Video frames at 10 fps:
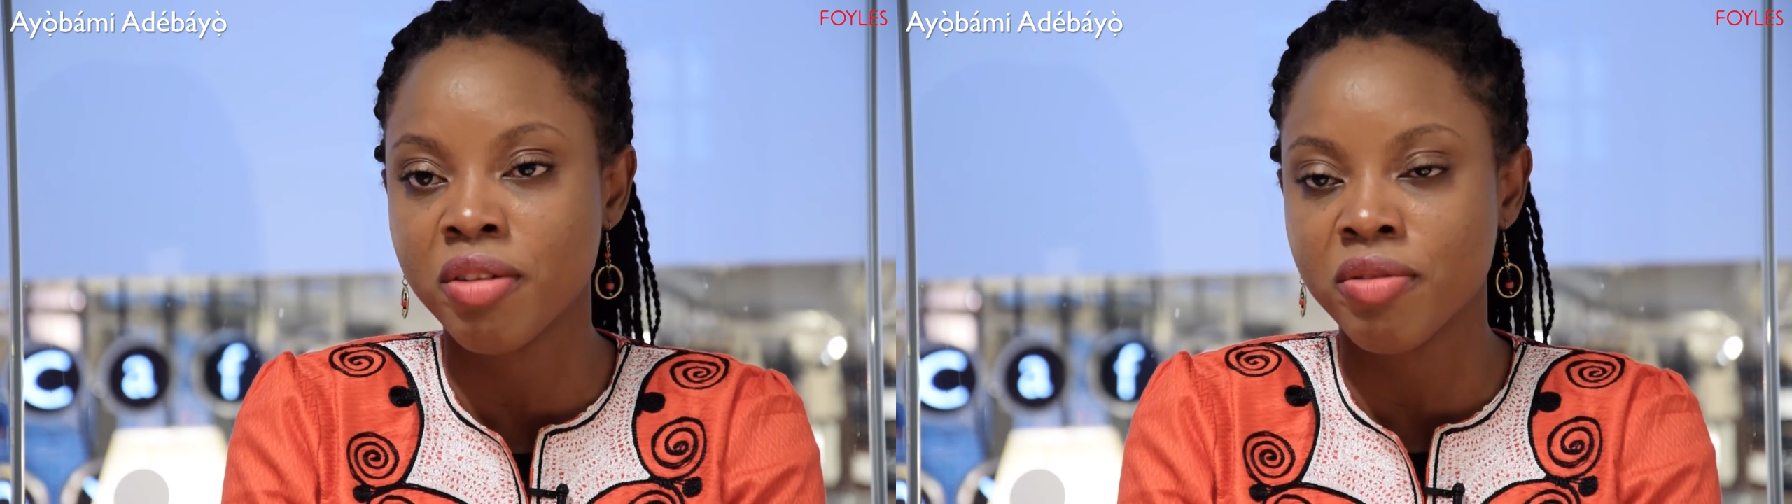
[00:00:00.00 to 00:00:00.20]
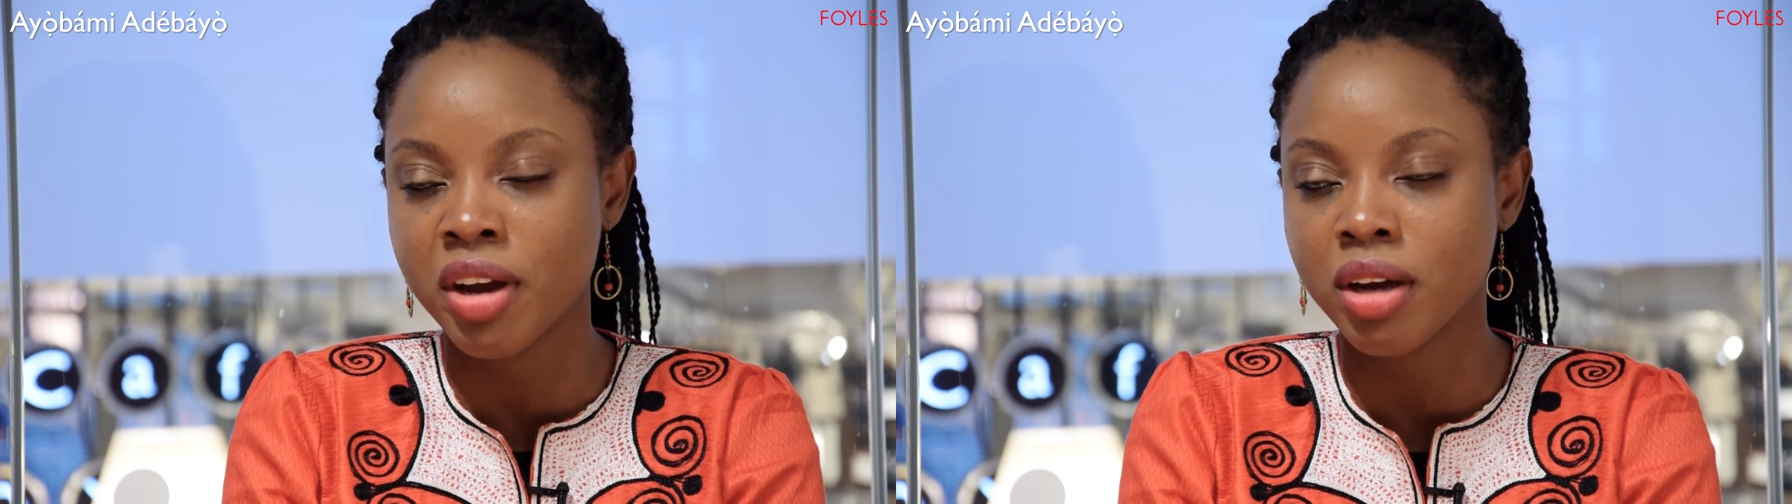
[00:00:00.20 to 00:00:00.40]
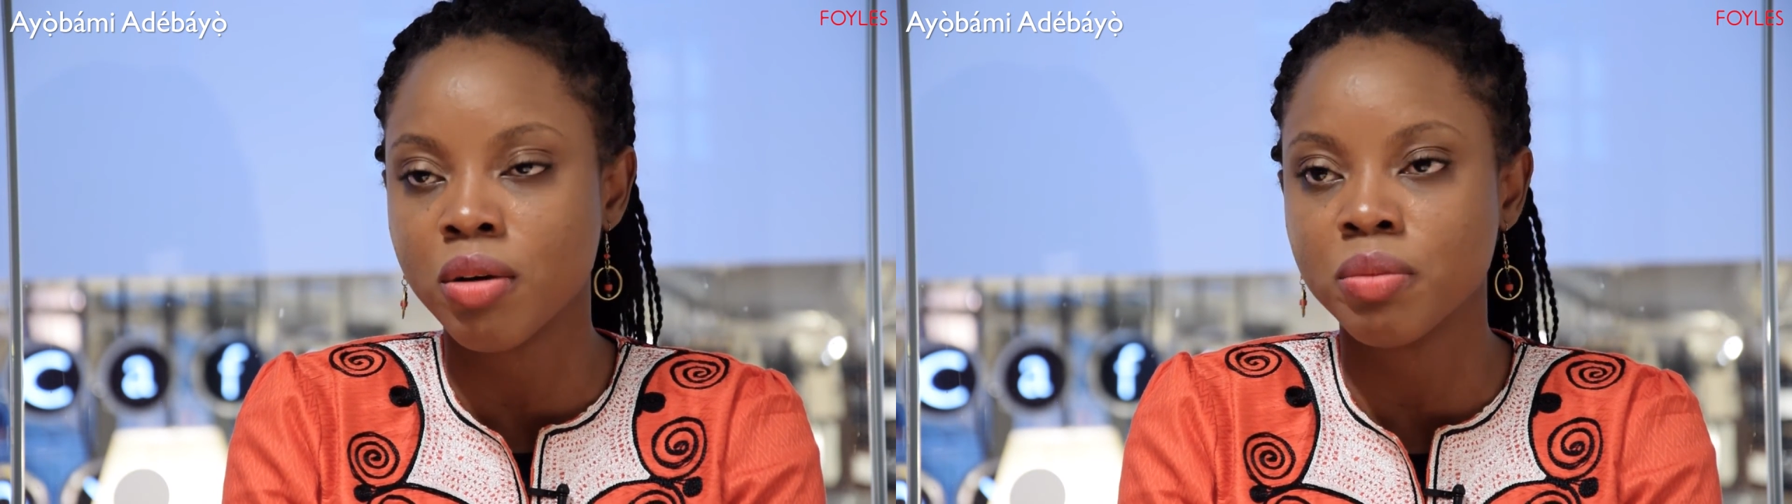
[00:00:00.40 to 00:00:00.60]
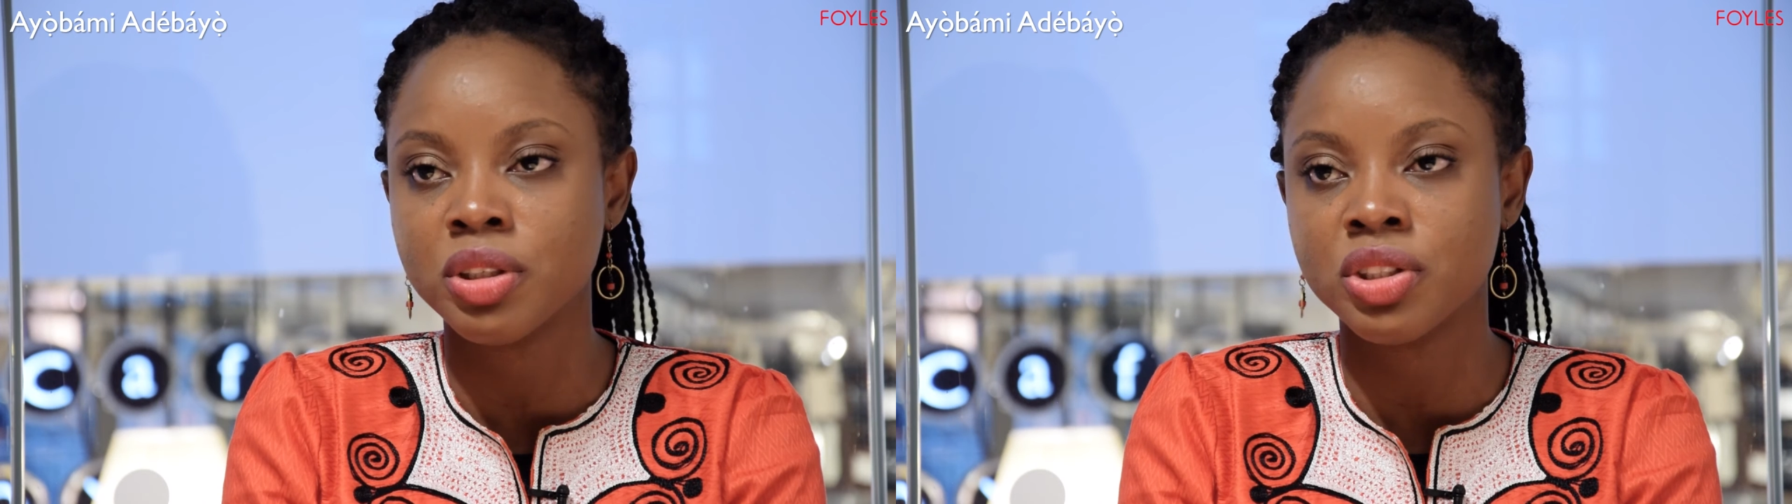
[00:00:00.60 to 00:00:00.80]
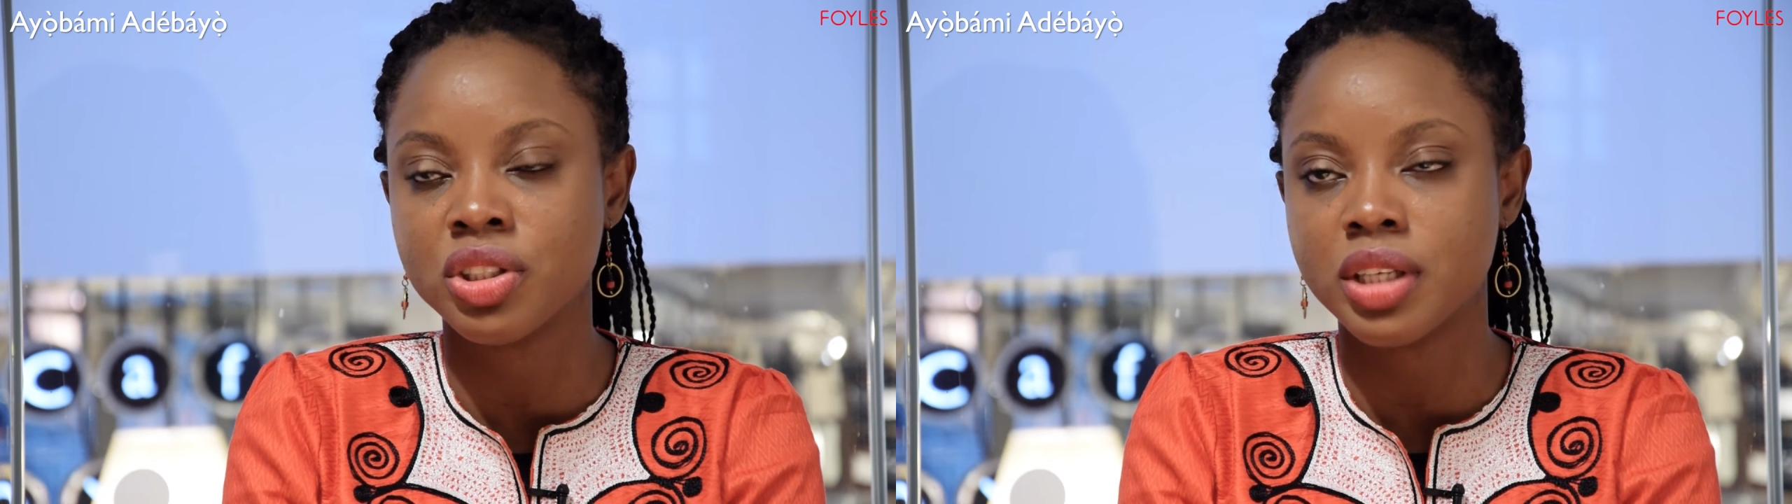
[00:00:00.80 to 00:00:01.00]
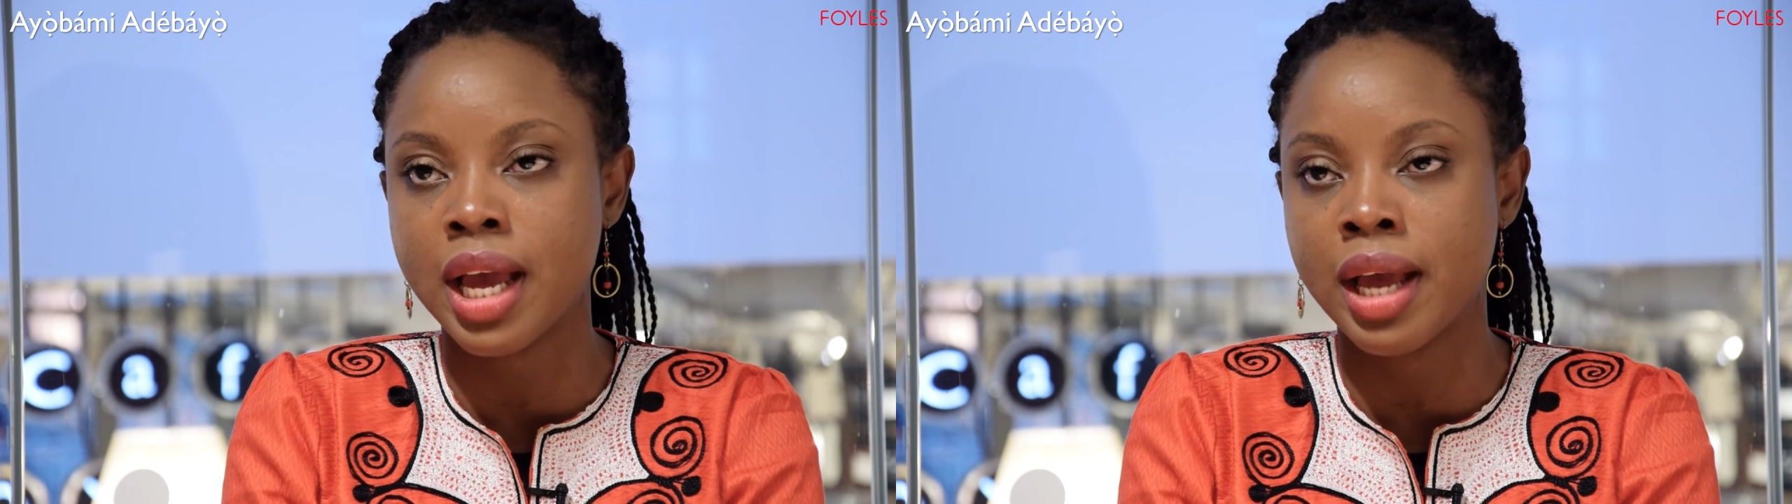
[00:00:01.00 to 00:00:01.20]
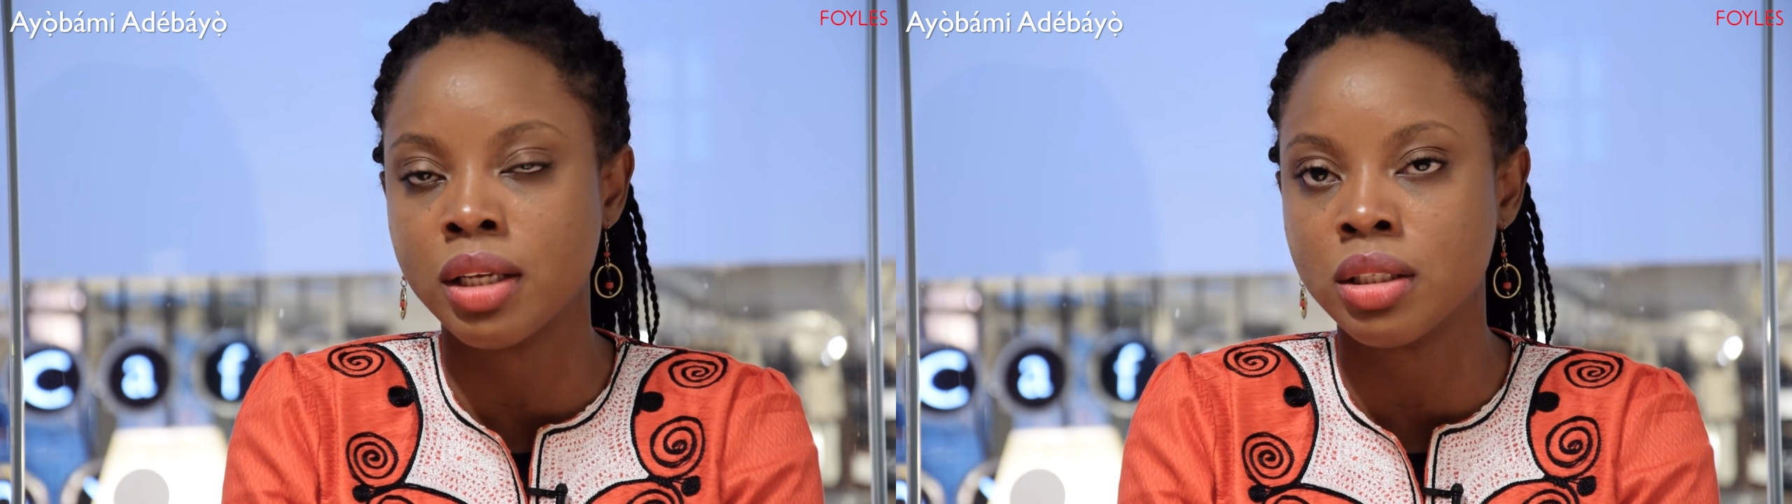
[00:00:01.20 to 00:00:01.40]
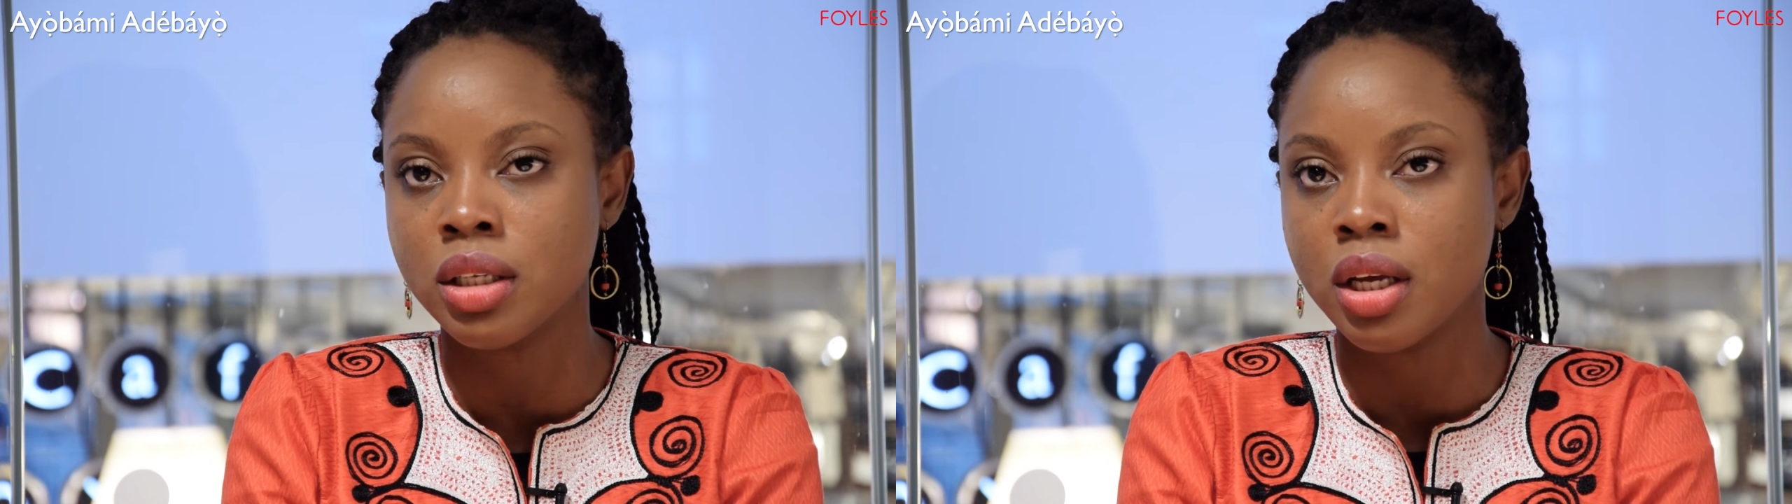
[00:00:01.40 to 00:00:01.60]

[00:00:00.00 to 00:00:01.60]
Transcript: very accomplished, and